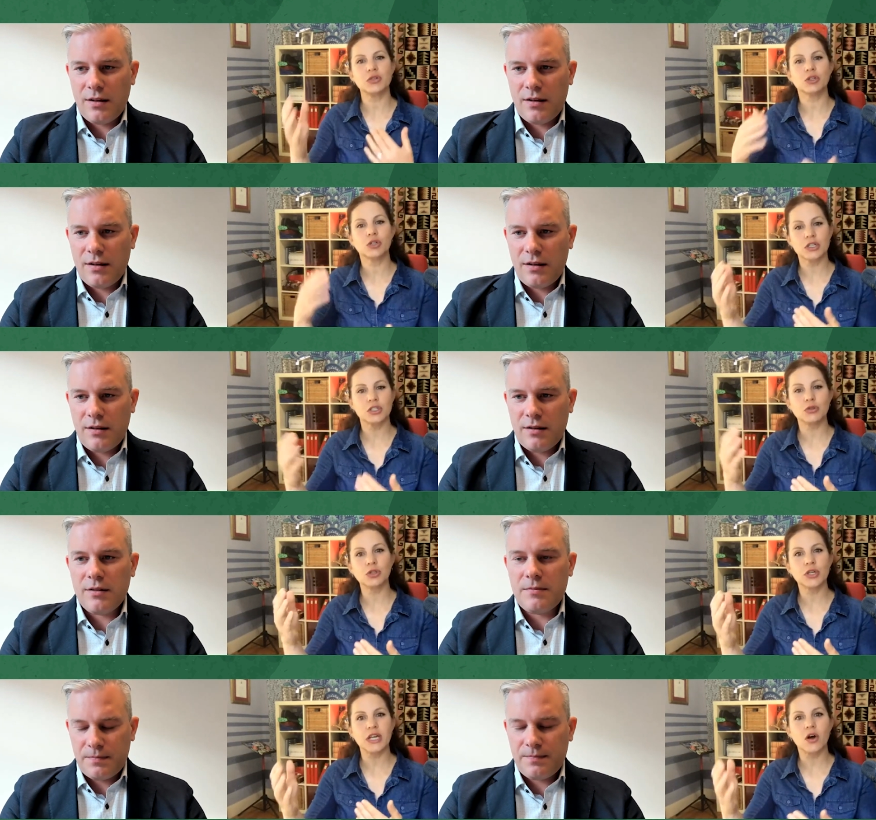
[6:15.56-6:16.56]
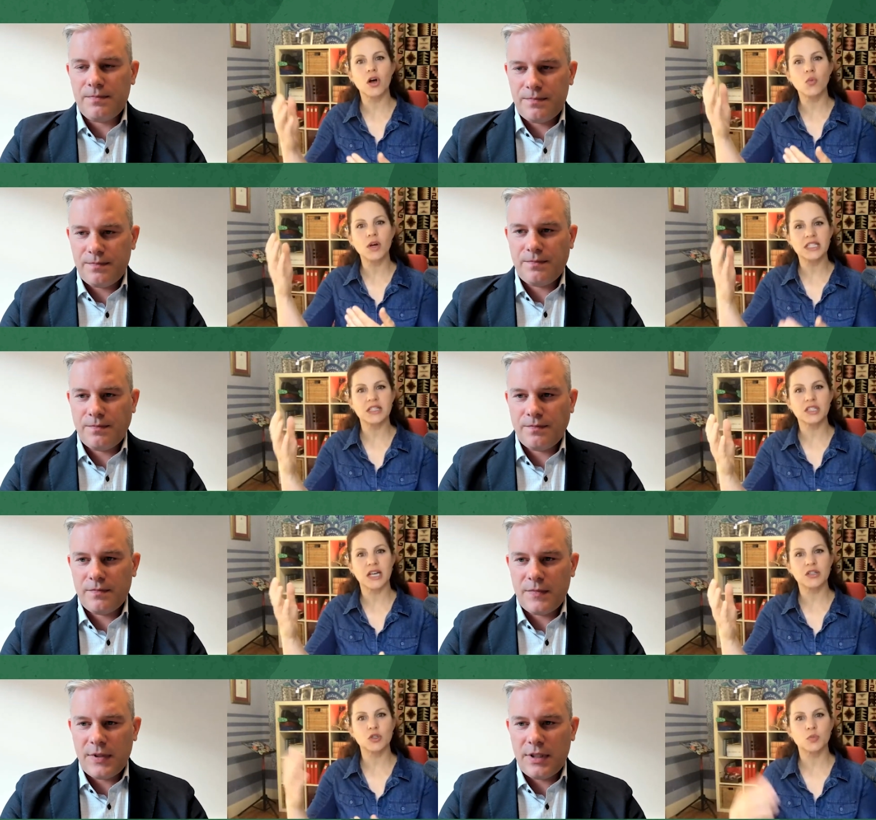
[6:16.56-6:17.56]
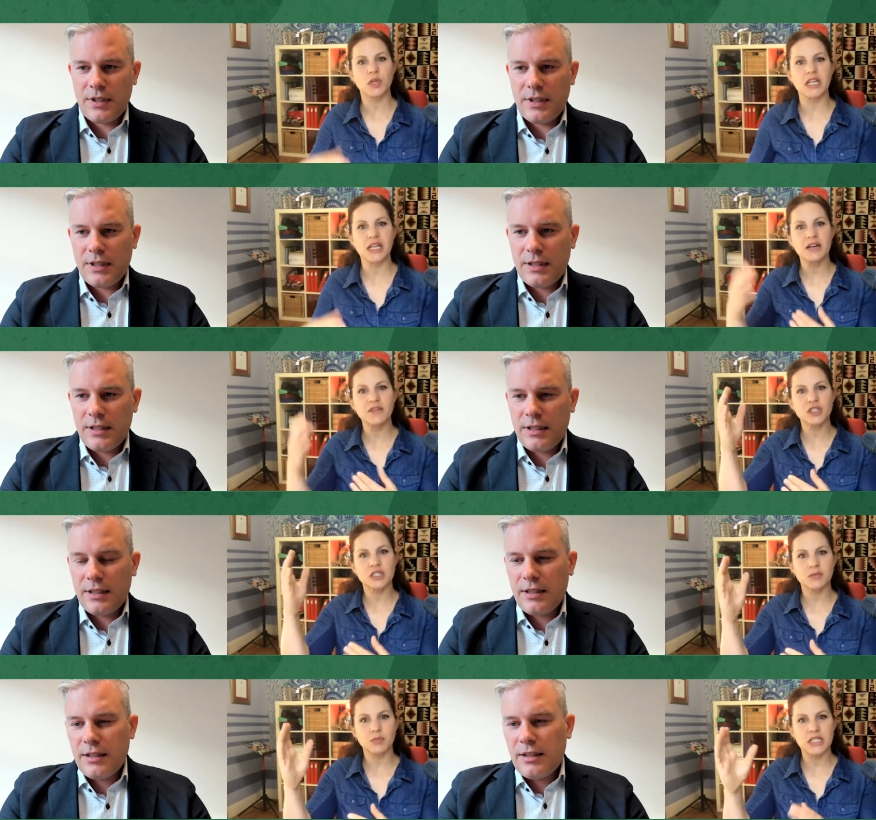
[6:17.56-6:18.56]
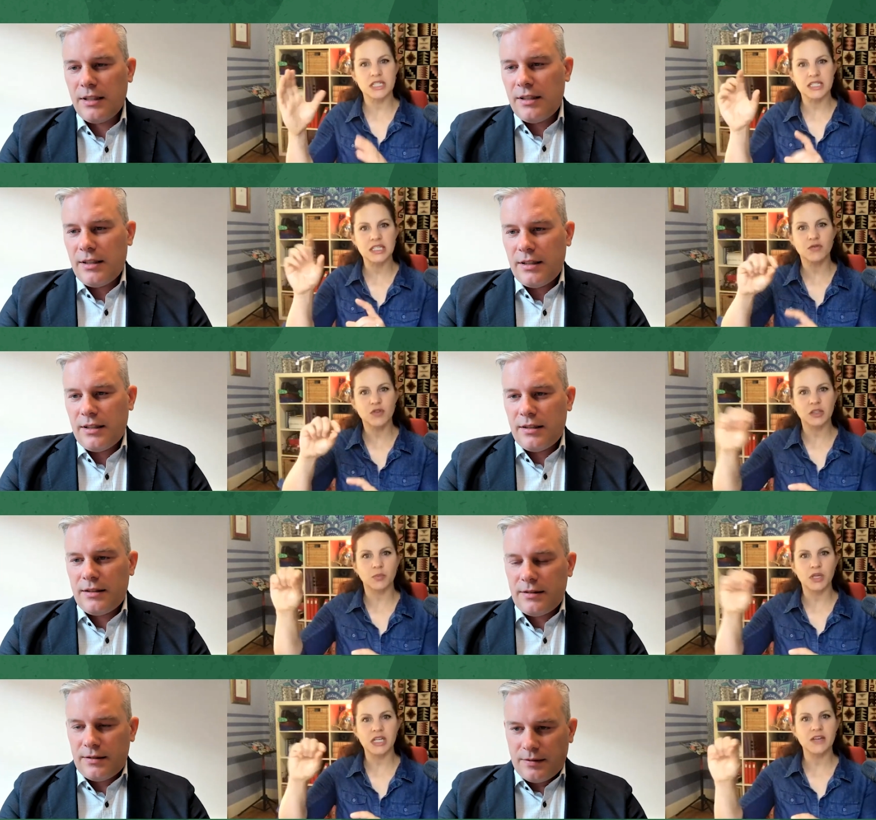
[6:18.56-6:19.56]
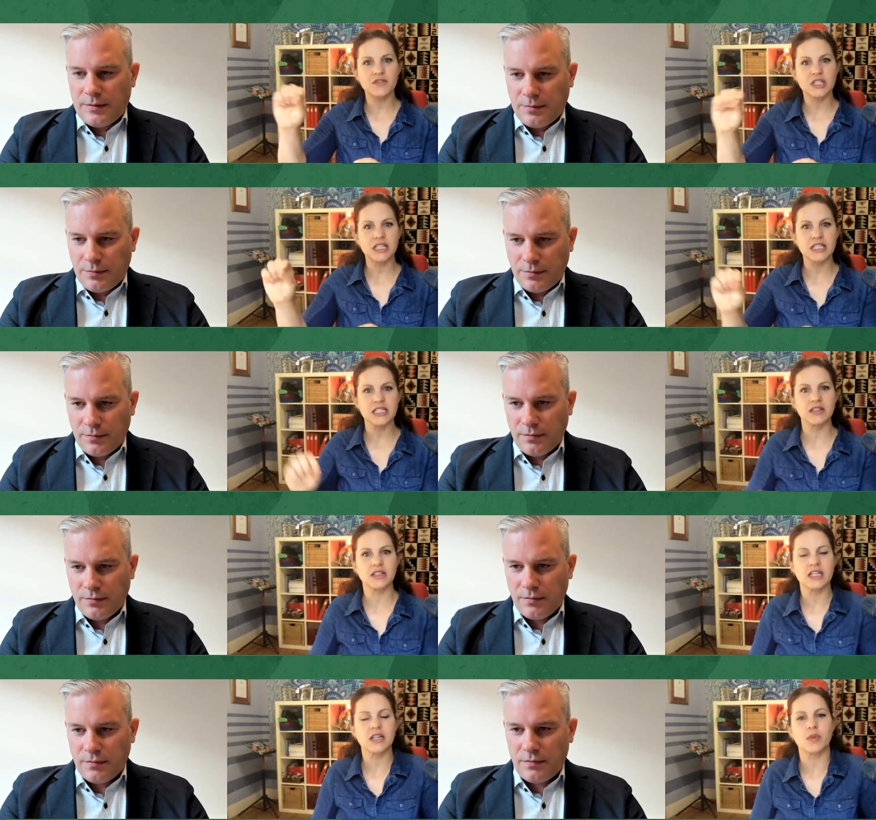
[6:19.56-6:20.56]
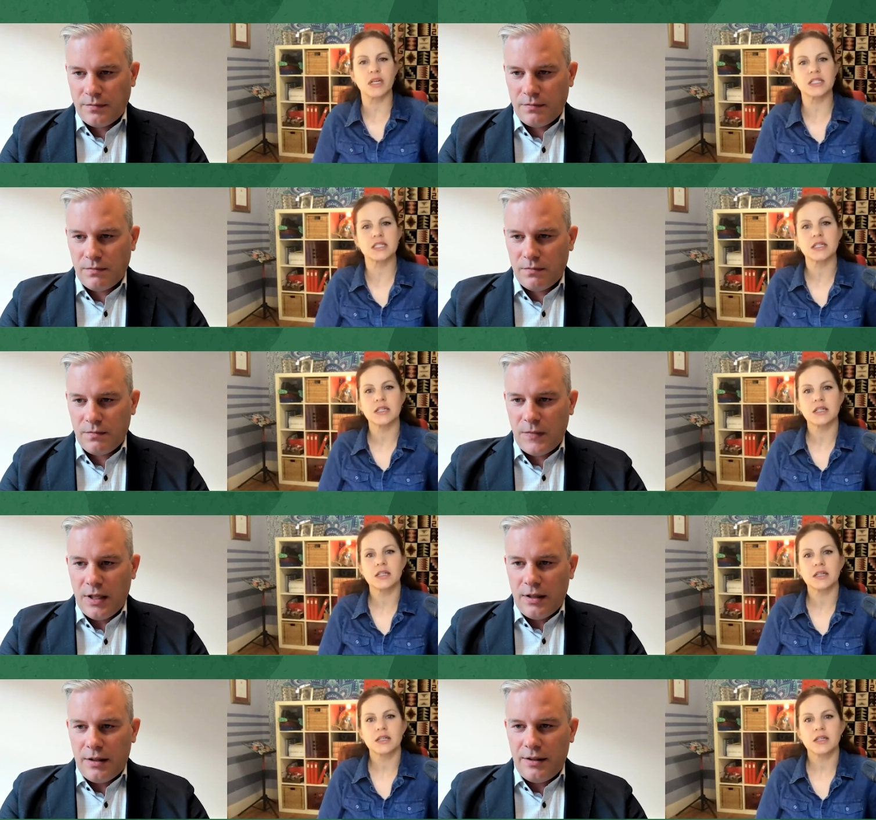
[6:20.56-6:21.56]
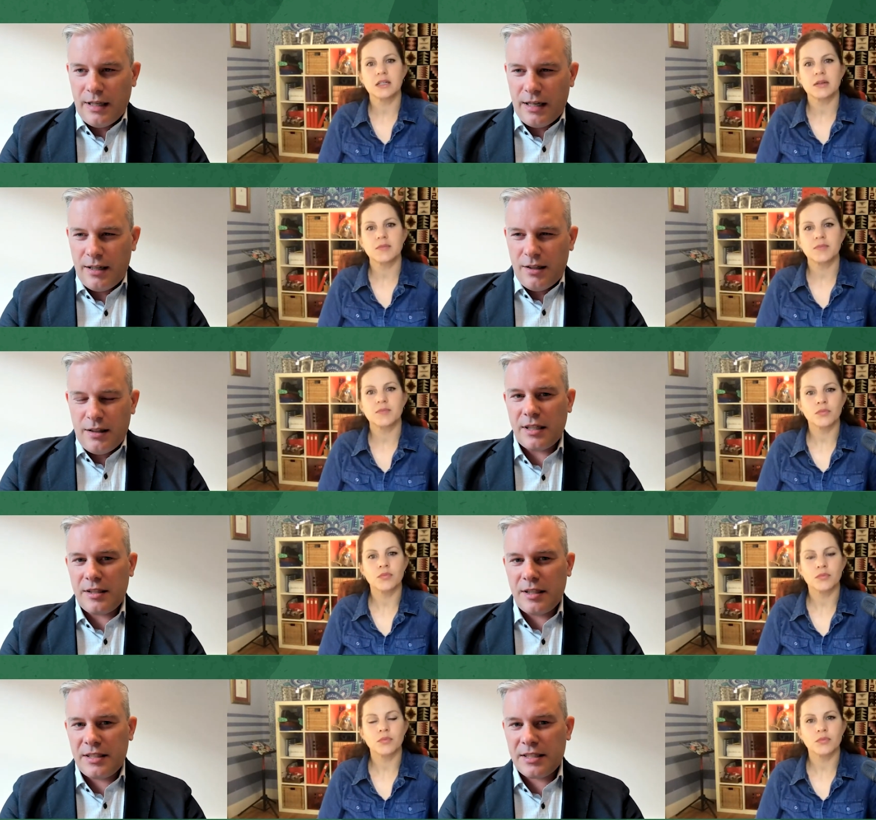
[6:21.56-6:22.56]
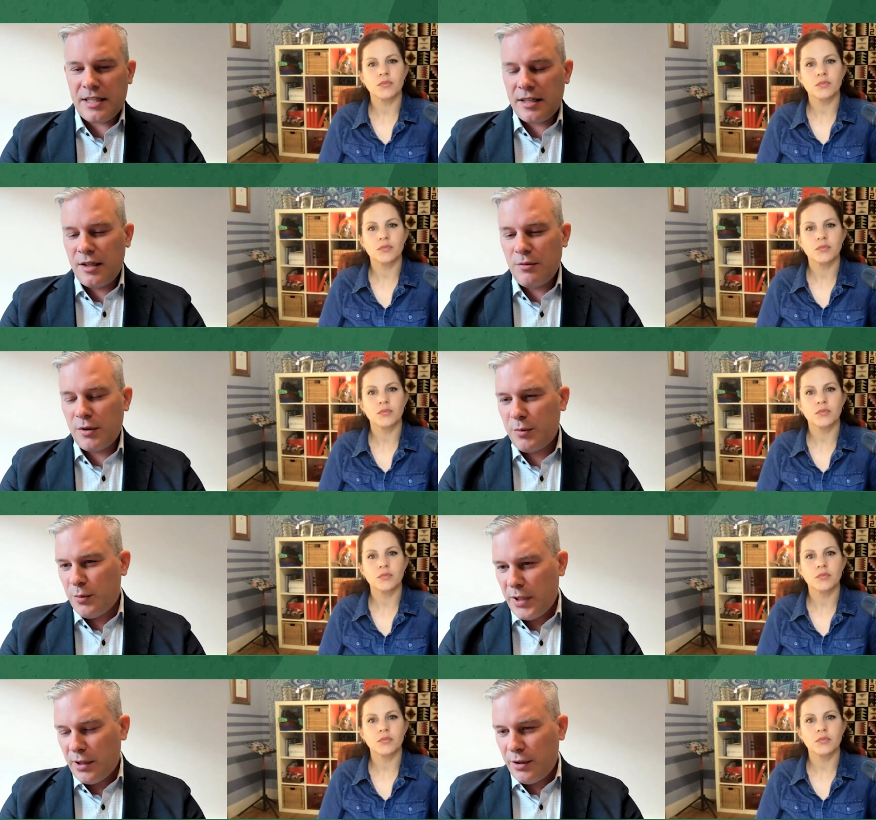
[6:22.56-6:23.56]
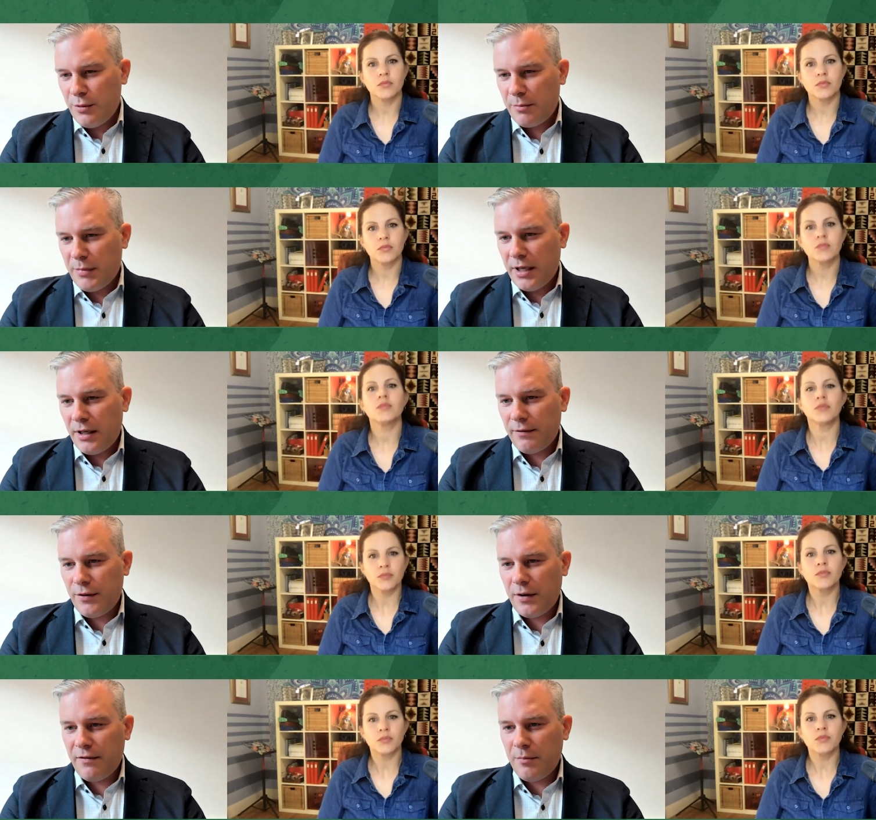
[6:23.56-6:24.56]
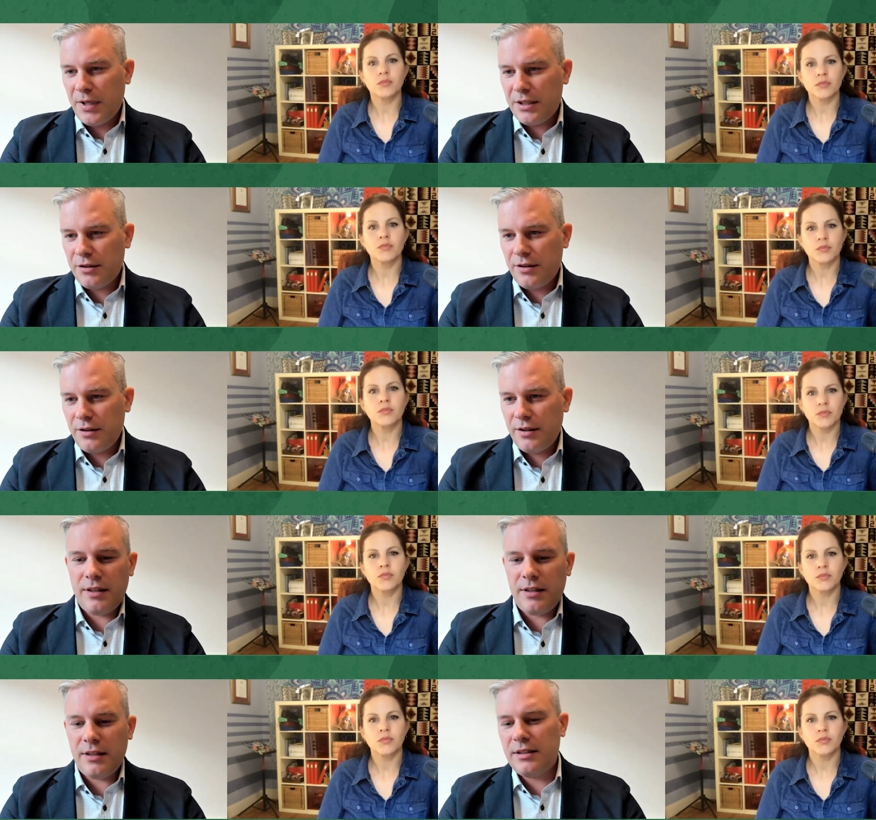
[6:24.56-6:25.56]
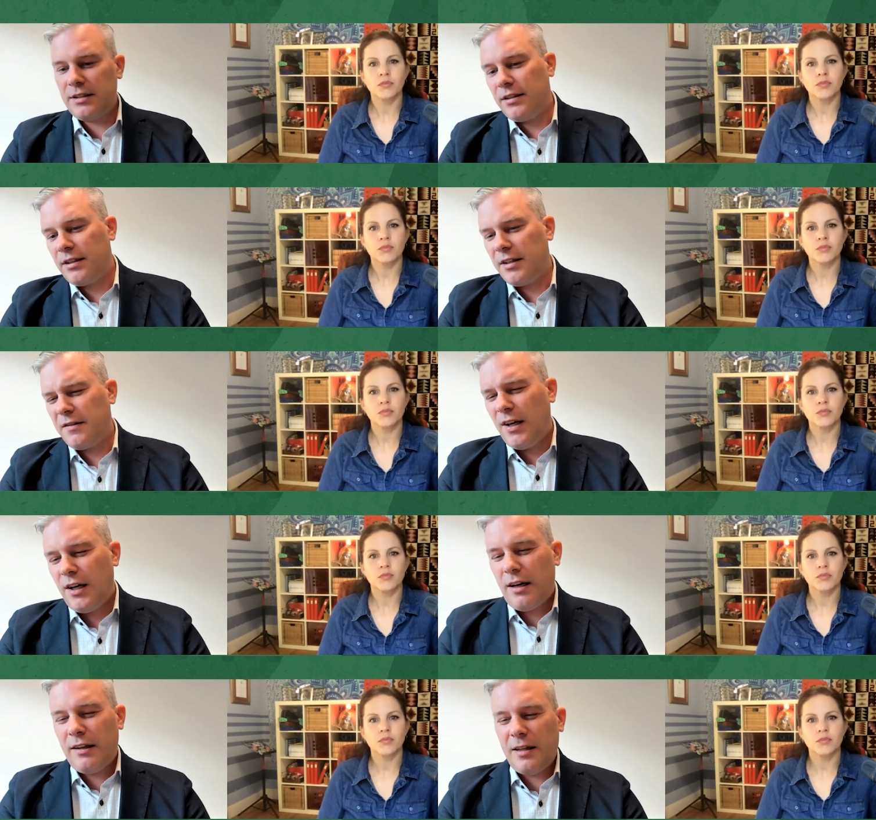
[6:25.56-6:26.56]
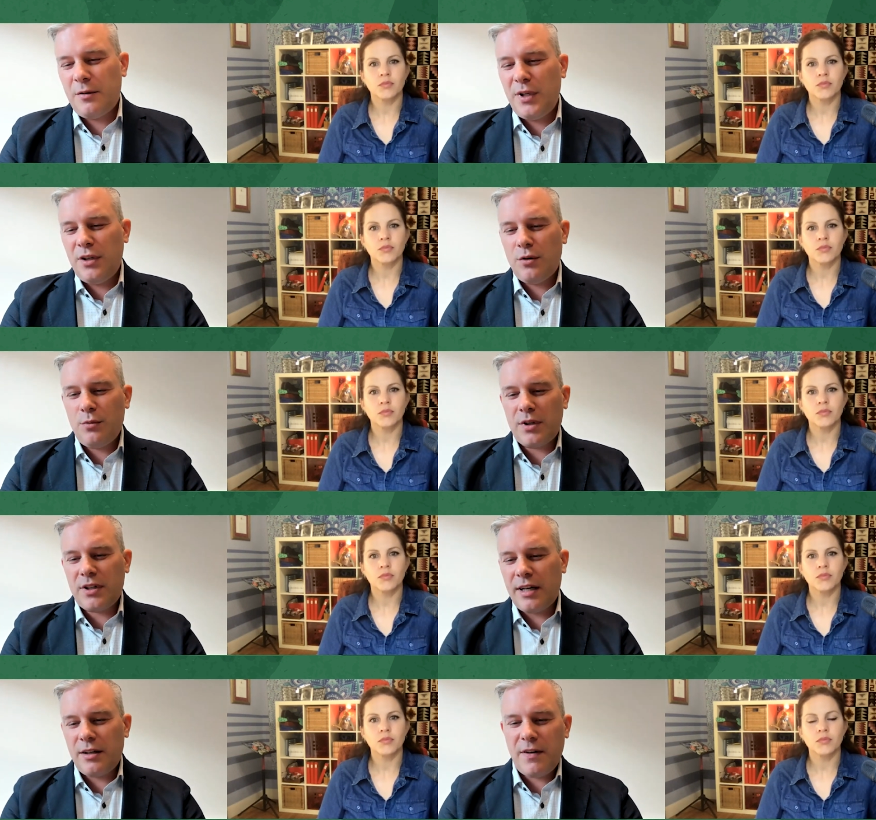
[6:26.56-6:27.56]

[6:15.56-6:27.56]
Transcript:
Speaker 1: look do you look at all what's inside those PDFs because I see you've got the PDFs linked in the database.
Speaker 2: Yeah, that is exactly what we are doing, mining for information. Eh, this and then we know what kind of